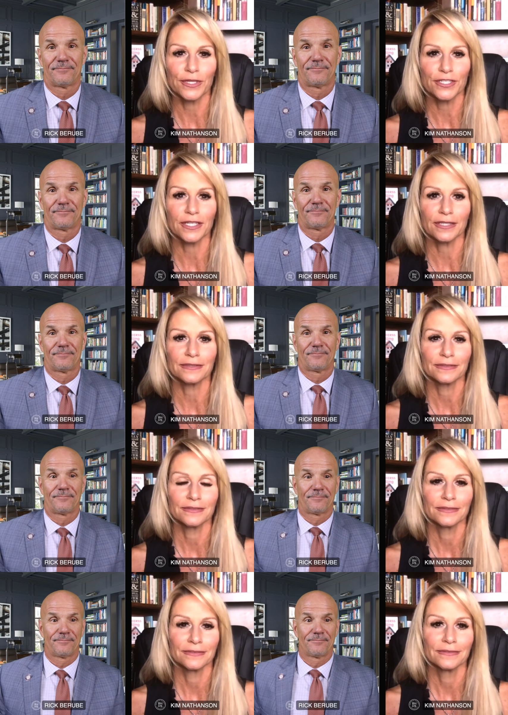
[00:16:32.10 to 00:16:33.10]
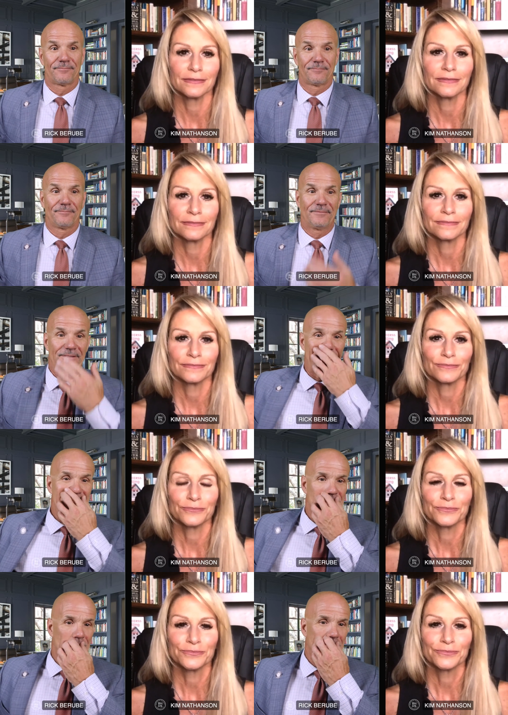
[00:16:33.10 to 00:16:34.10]
Speaker 1: when they're done.
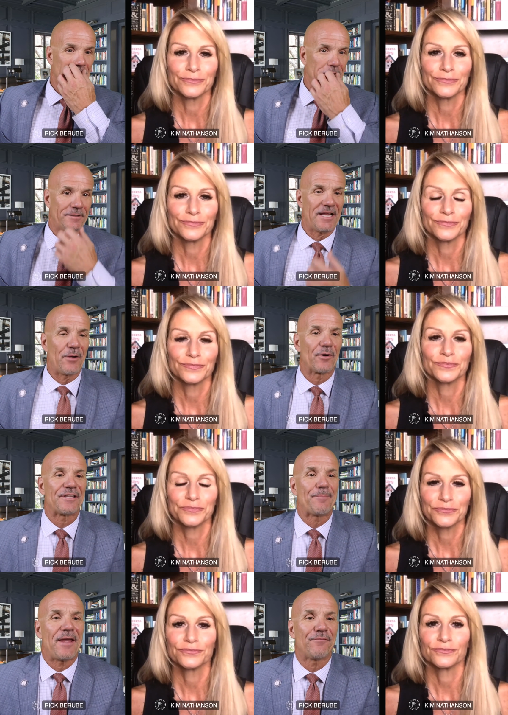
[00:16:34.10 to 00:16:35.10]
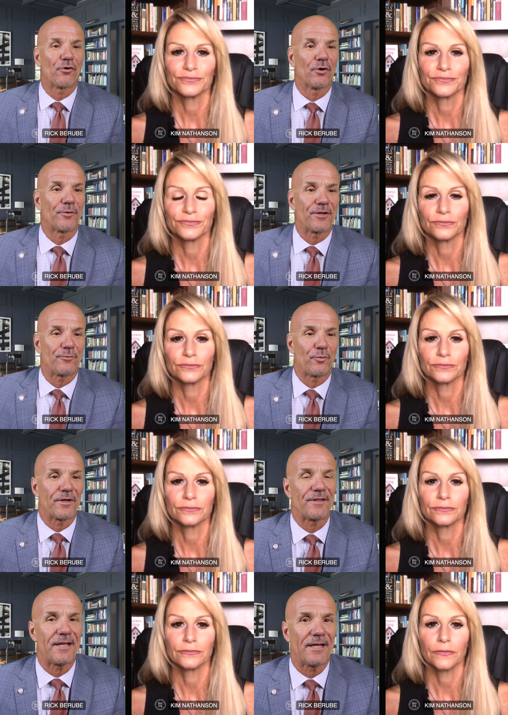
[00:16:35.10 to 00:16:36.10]
Speaker 2: Nice. And what did they pay for it? When it,
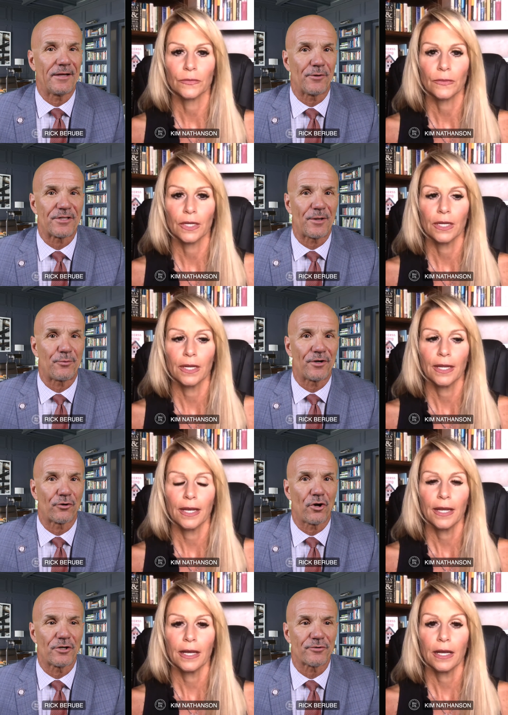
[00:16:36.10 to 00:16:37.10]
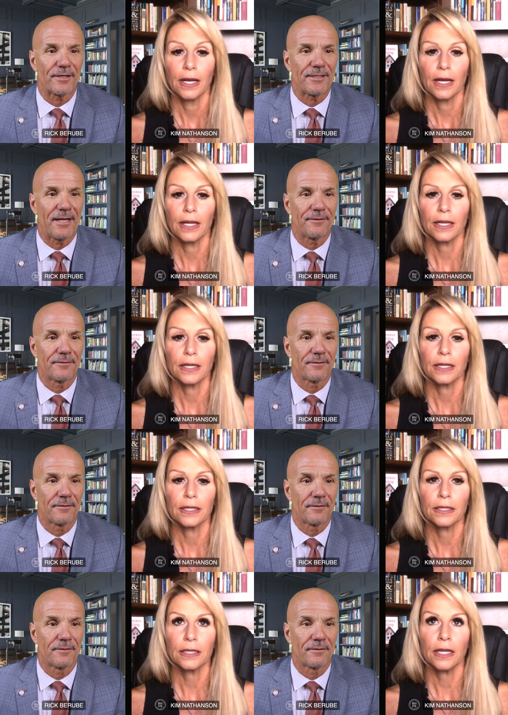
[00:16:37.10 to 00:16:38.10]
what did they uh, what did they put under contract at?
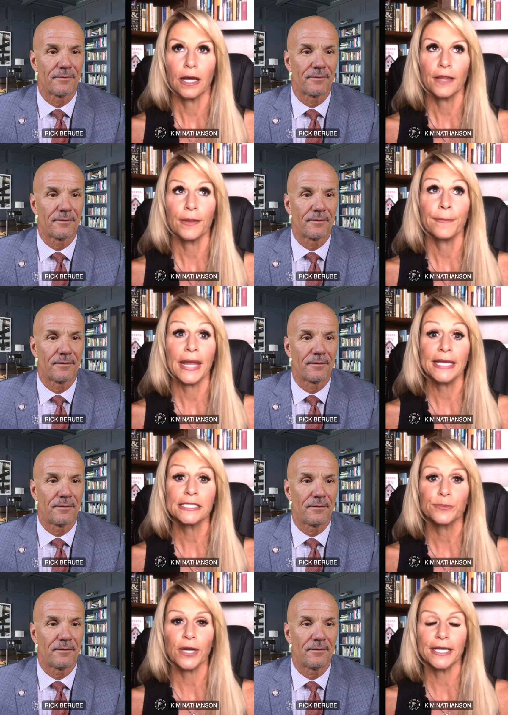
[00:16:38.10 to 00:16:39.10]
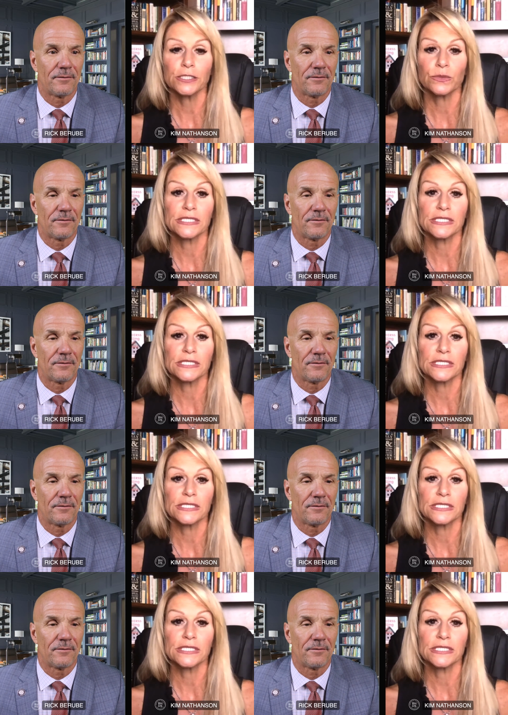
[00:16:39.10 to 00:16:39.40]
Speaker 1: Uh, the base price